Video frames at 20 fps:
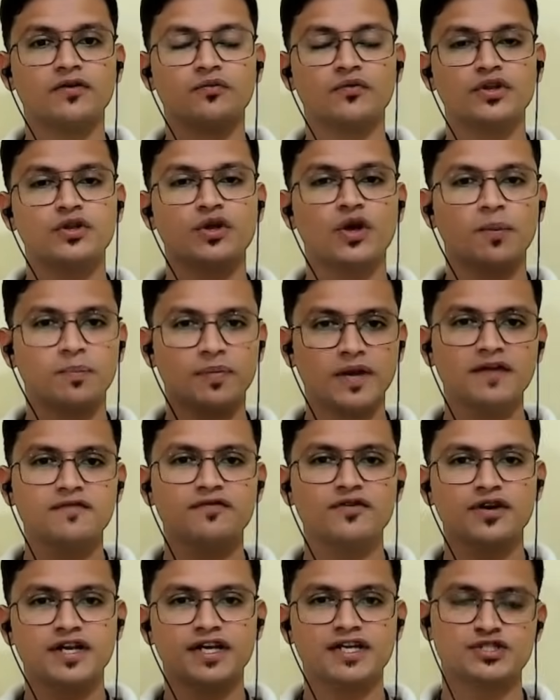when you apply
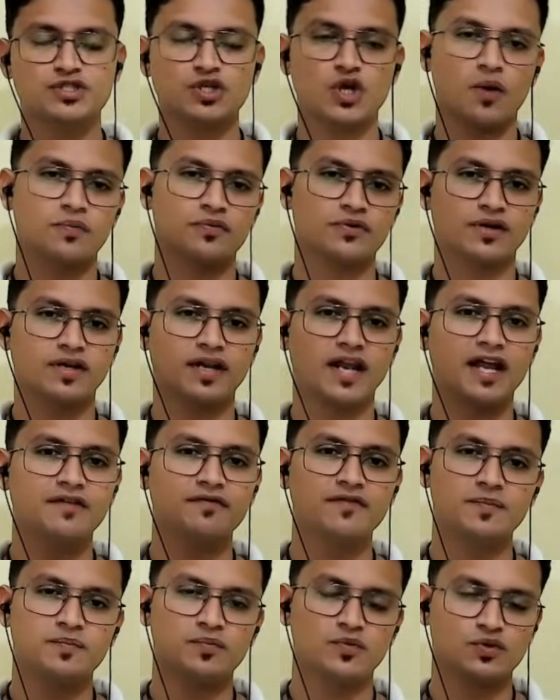for any job, so
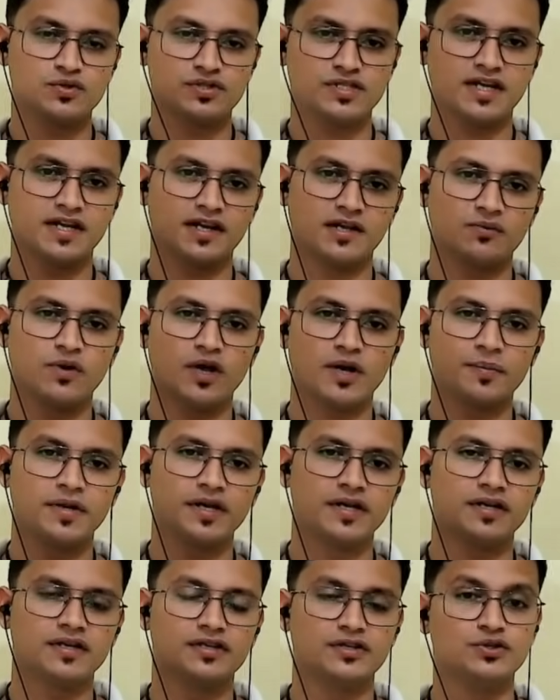client will post their
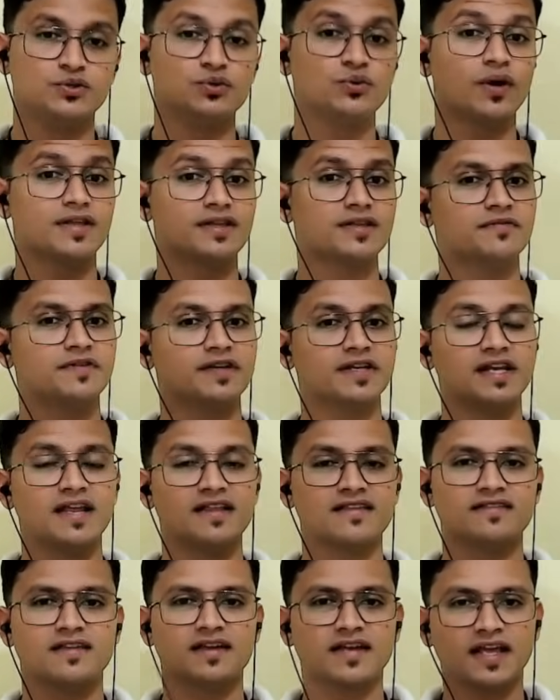requirement, you as a
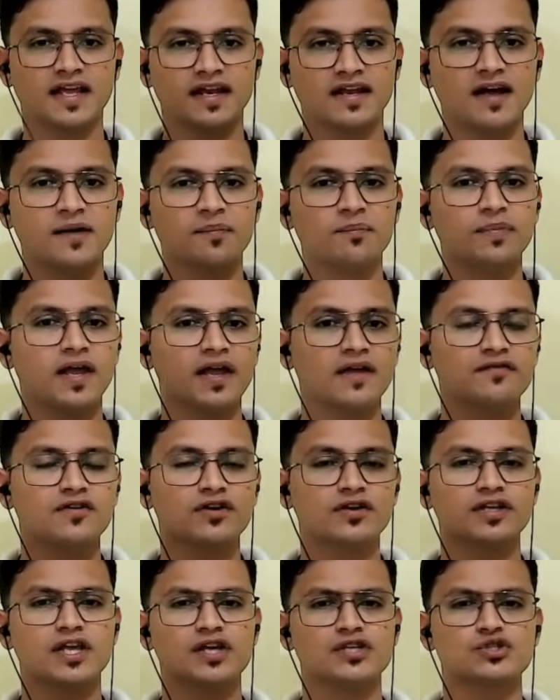freelancer can apply
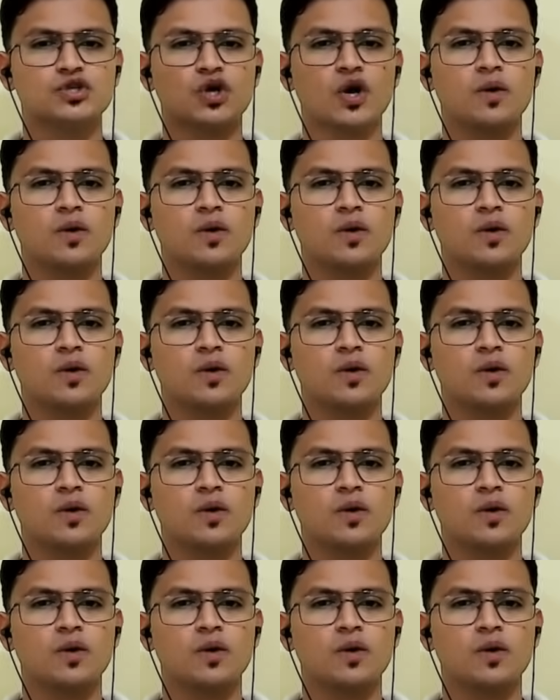for that